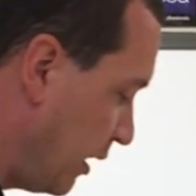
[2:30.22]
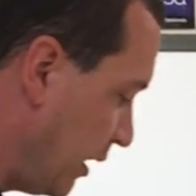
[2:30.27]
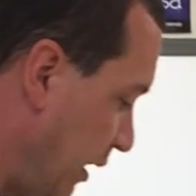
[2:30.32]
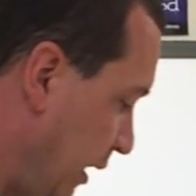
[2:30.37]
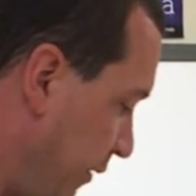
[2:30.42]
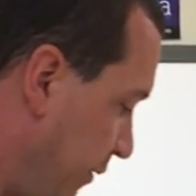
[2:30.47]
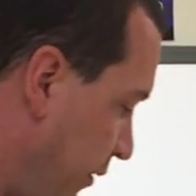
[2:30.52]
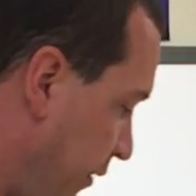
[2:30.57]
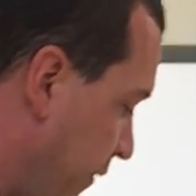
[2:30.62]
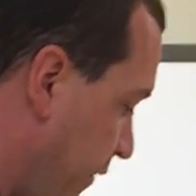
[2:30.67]

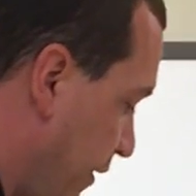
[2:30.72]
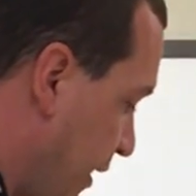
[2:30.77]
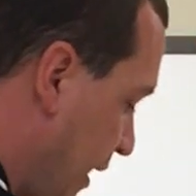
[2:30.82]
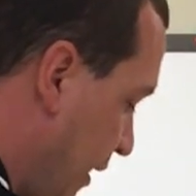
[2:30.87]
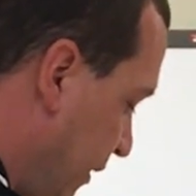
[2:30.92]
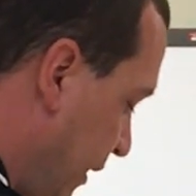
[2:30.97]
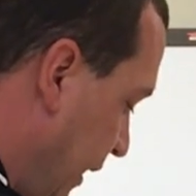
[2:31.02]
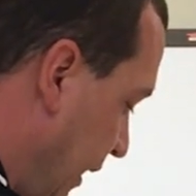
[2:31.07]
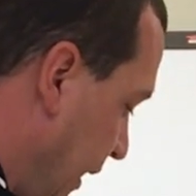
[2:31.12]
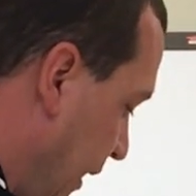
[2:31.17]
If you
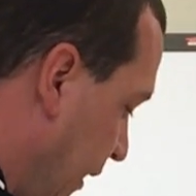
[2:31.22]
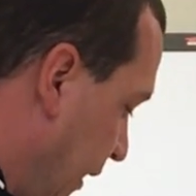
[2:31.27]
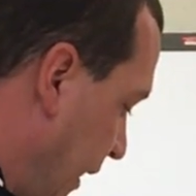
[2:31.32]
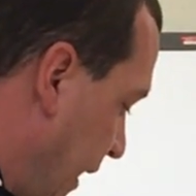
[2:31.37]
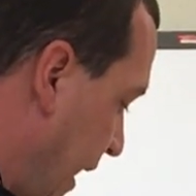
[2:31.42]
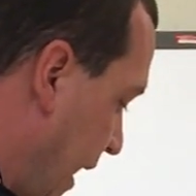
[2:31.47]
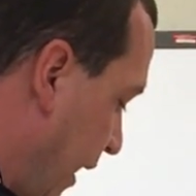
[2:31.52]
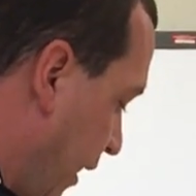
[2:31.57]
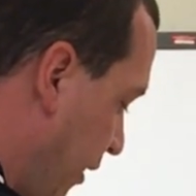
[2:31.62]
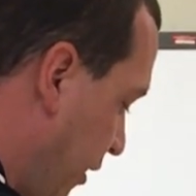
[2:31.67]
find the
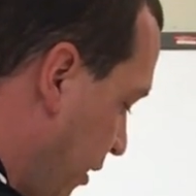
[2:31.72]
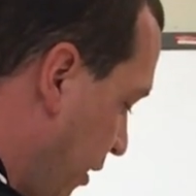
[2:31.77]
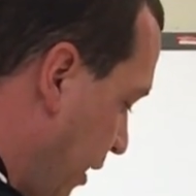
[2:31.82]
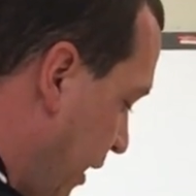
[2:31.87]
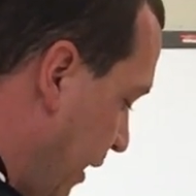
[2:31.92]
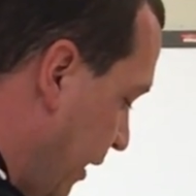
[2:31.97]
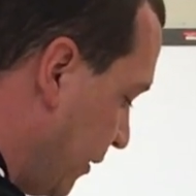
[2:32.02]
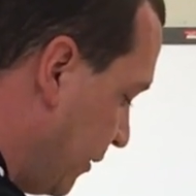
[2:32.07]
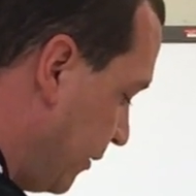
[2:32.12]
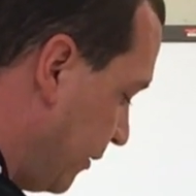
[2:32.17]
iliac
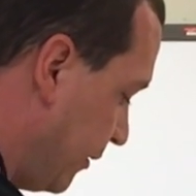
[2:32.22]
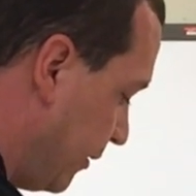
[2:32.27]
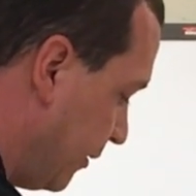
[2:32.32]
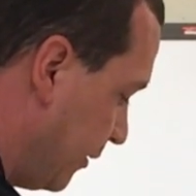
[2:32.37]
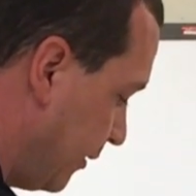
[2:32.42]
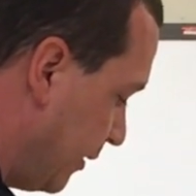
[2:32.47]
crest